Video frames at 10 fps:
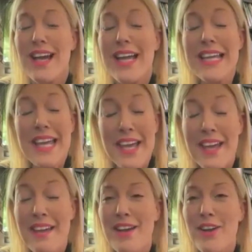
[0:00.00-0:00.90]
I
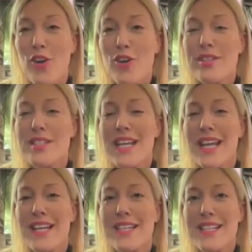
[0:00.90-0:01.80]
care a lot,
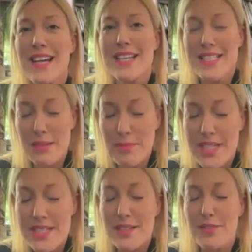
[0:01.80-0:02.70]
and I see
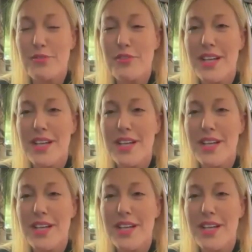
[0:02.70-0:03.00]
myself